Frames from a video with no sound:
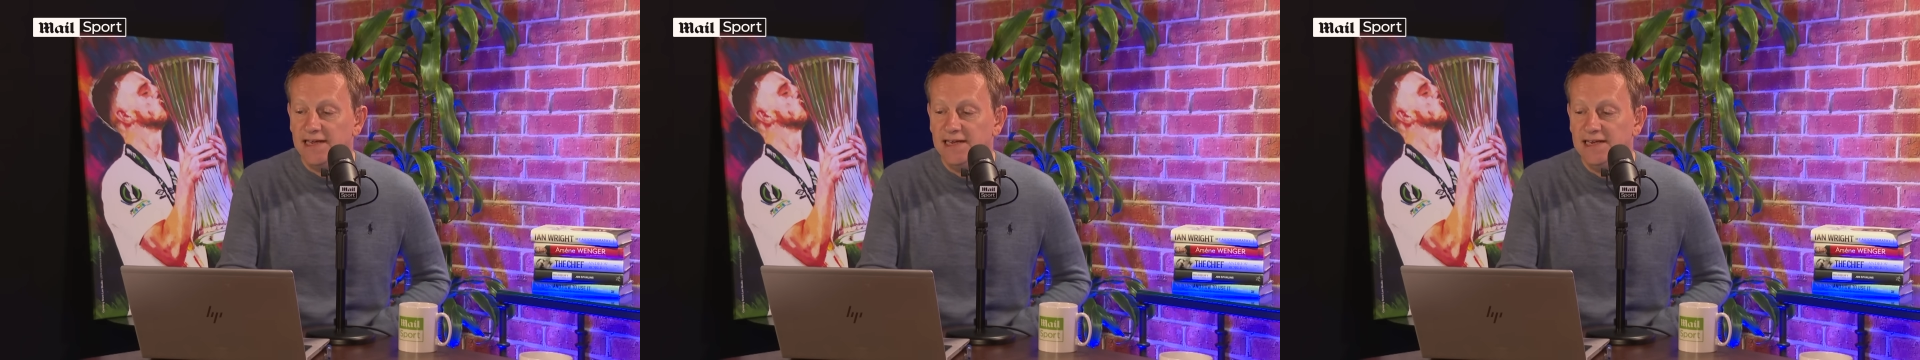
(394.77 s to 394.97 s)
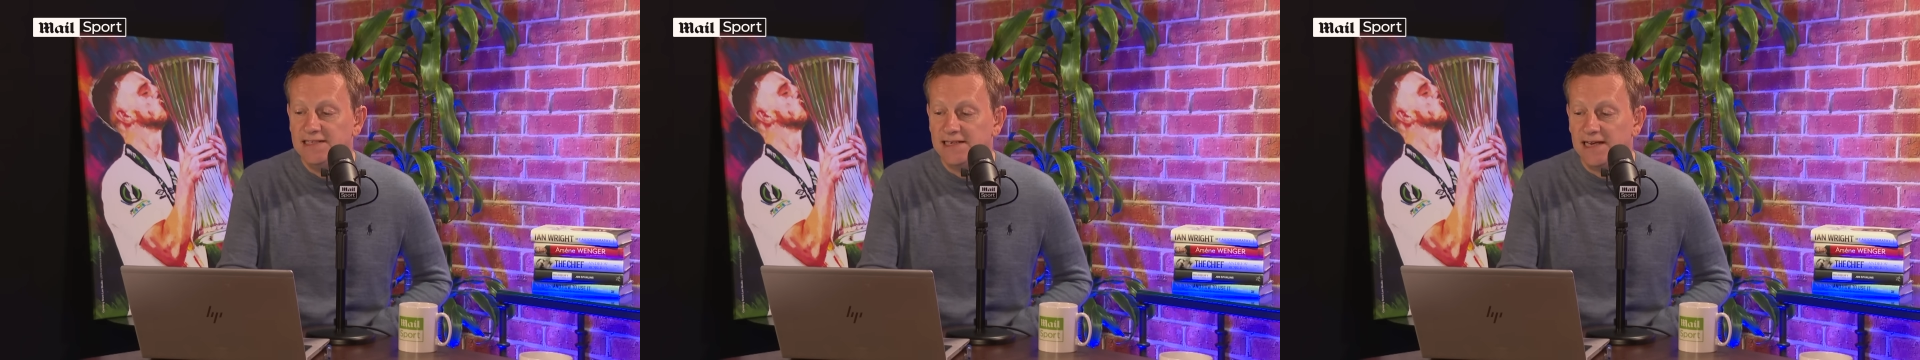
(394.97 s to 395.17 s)

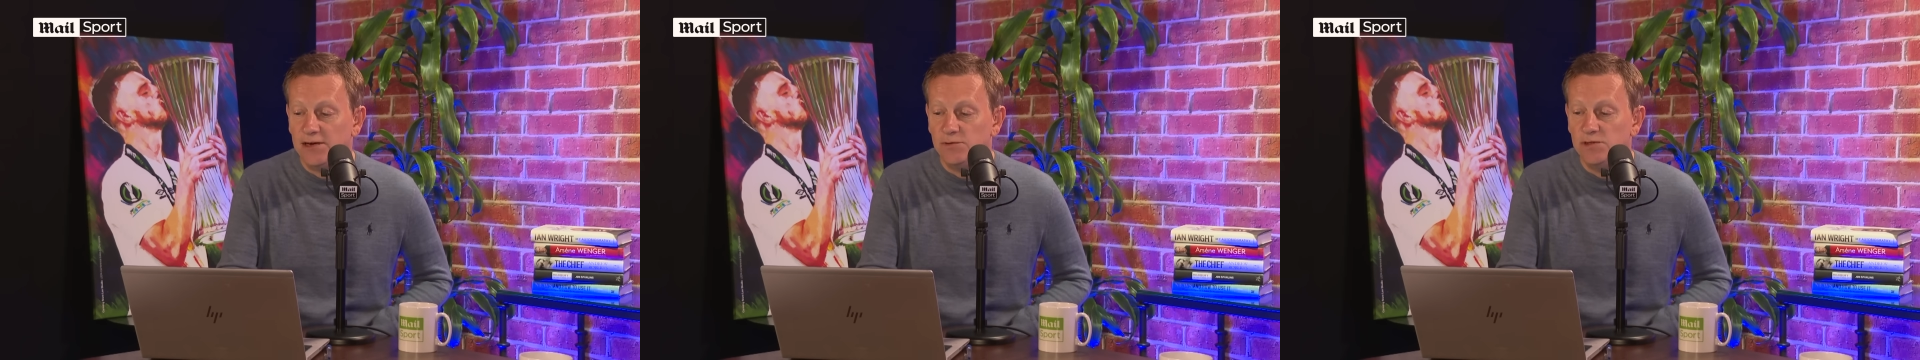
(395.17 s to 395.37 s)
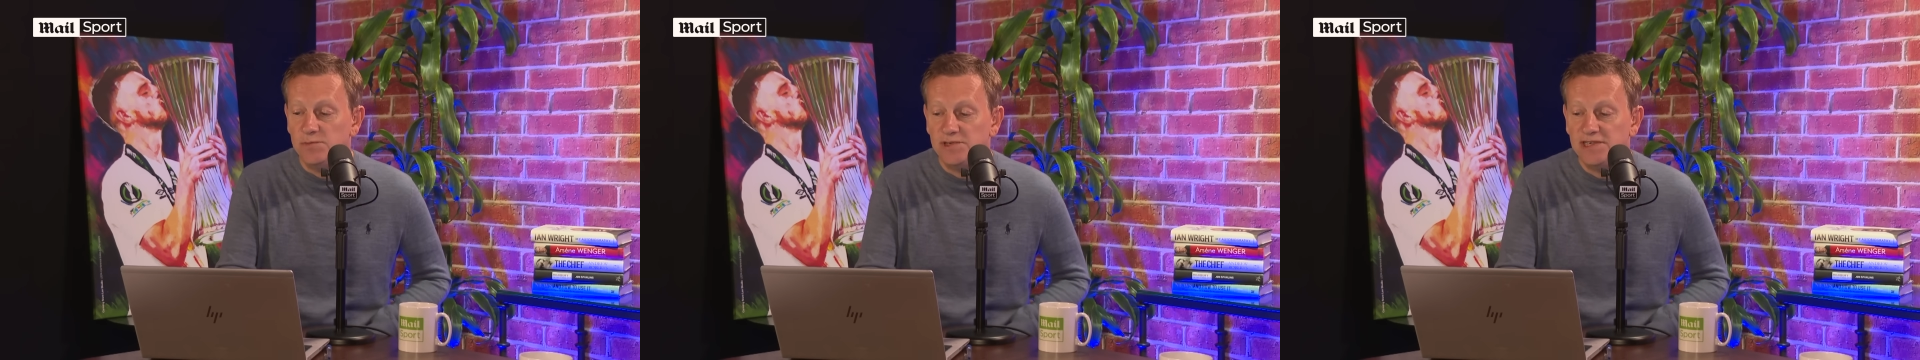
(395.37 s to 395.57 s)
He said, I
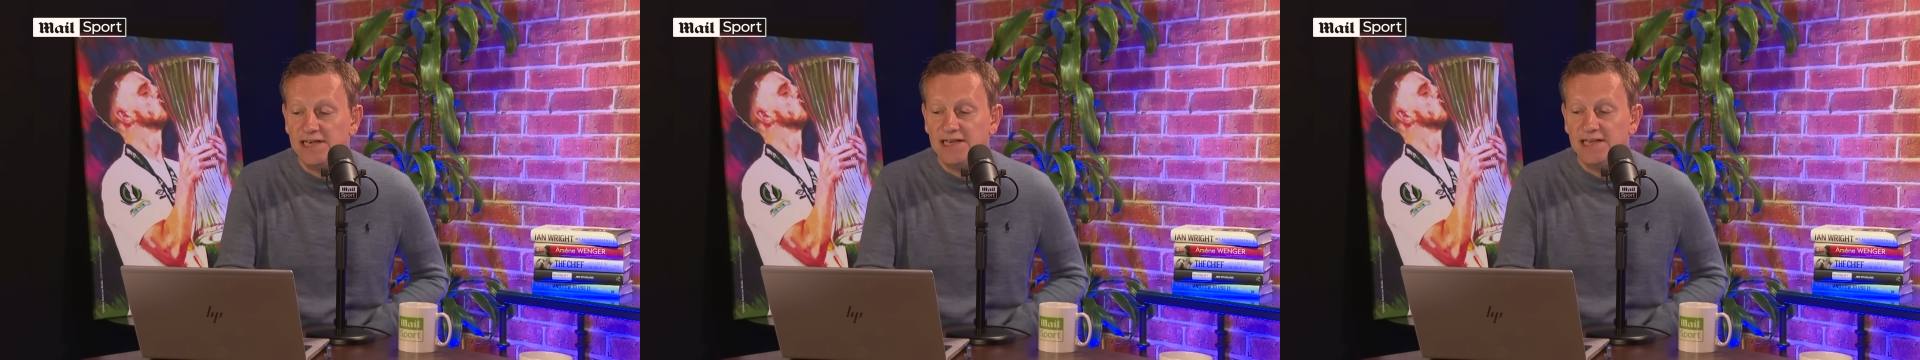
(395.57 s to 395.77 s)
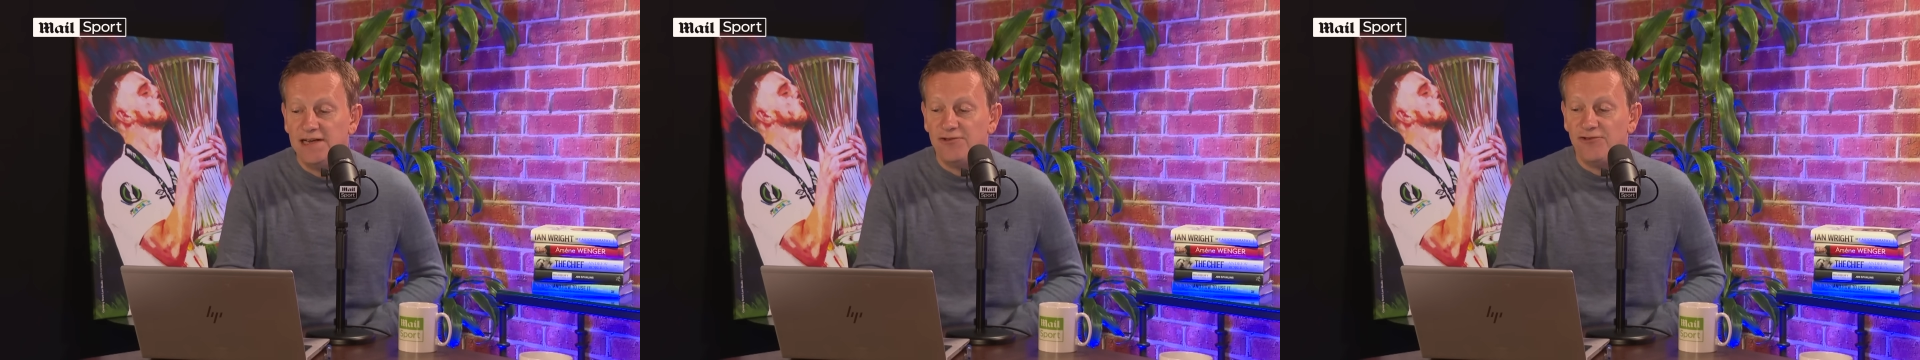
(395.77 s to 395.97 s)
wasn't
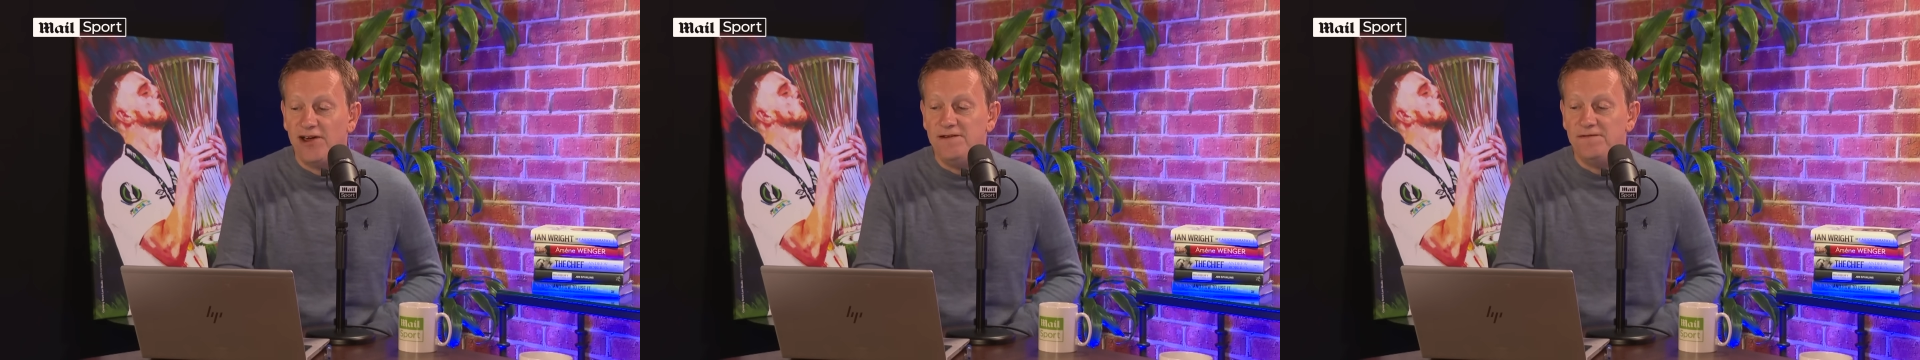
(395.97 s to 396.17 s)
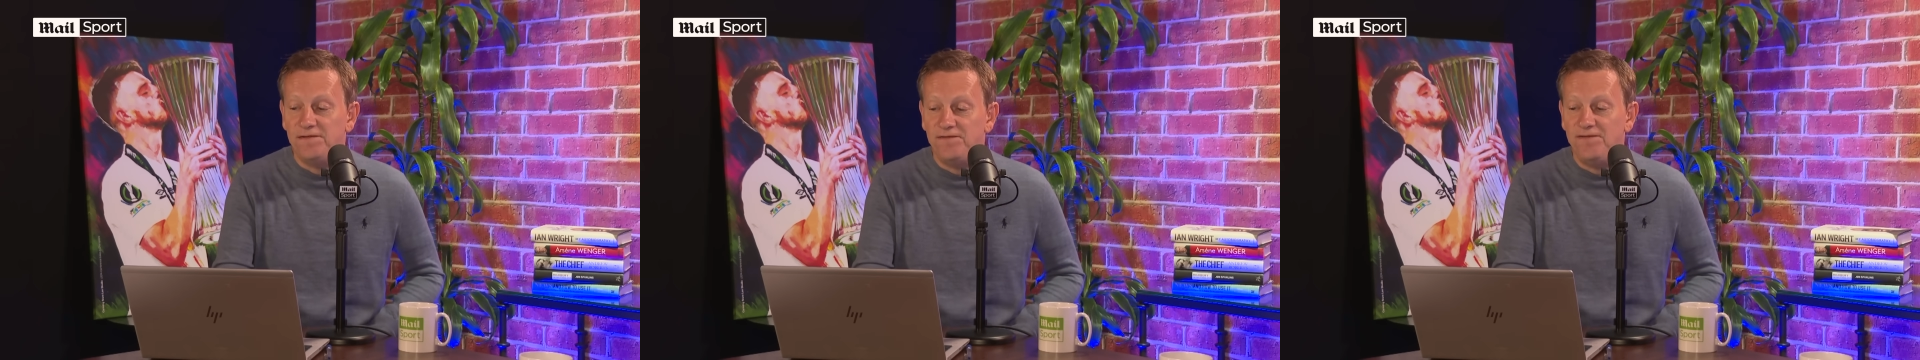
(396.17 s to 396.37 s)
particularly a
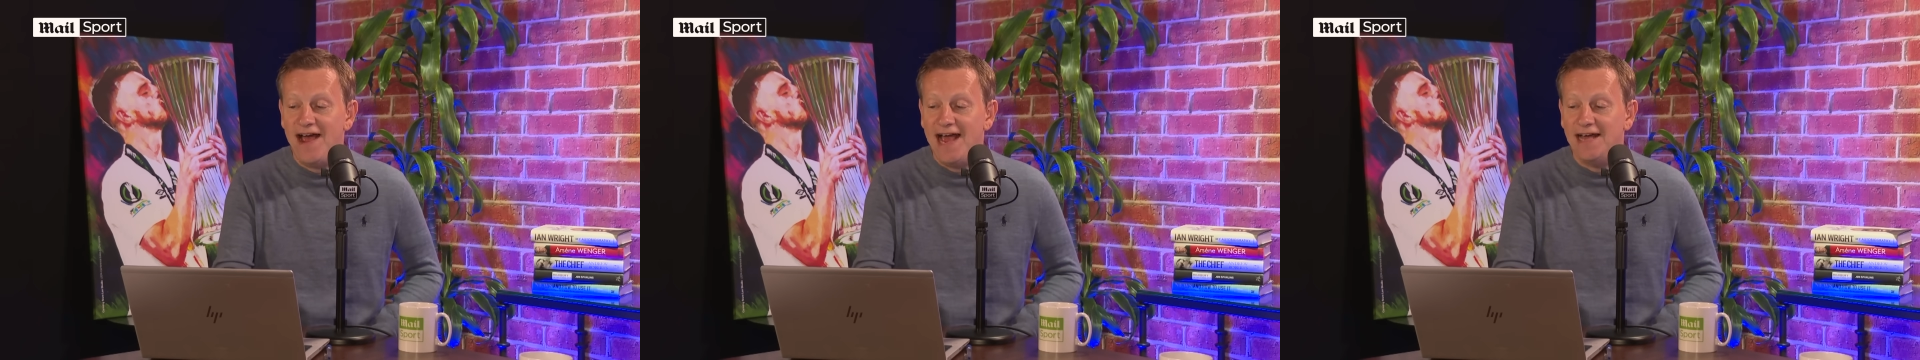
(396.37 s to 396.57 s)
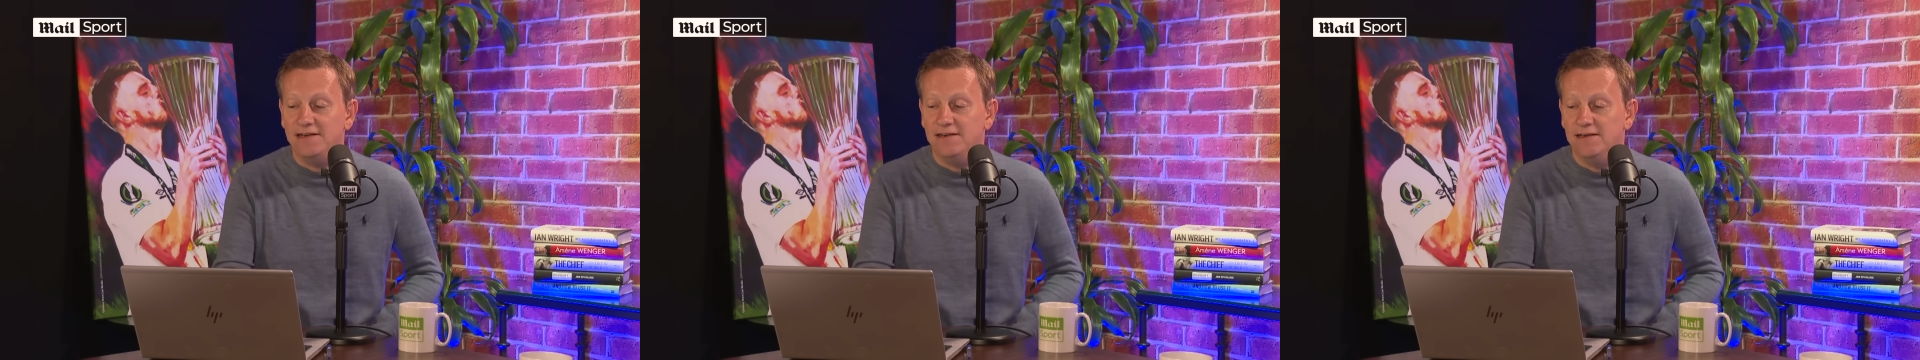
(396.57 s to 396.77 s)
great
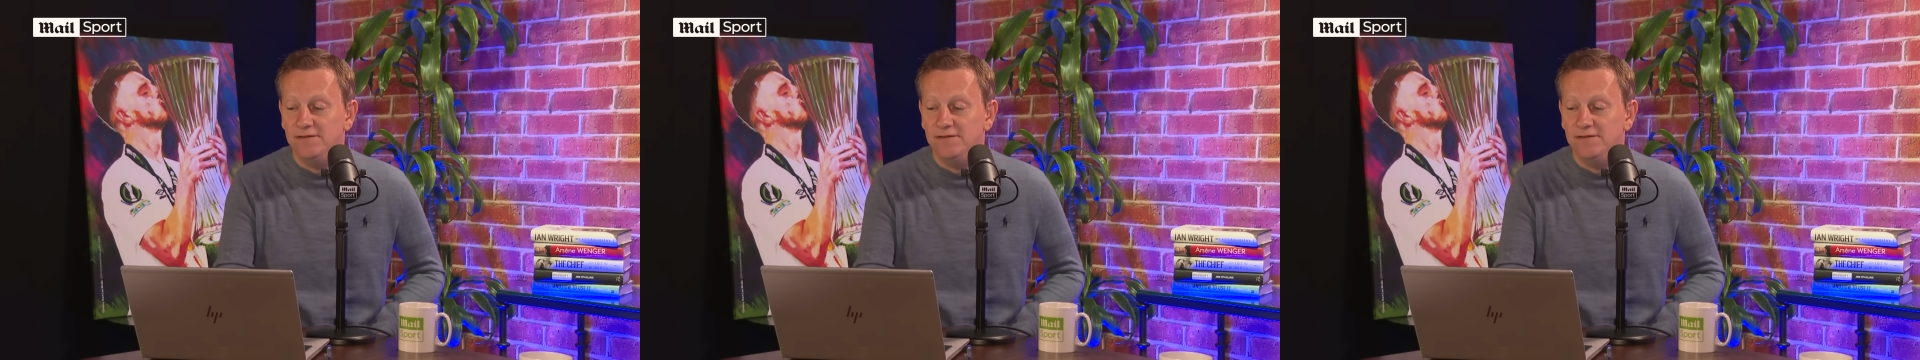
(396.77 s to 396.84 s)
fan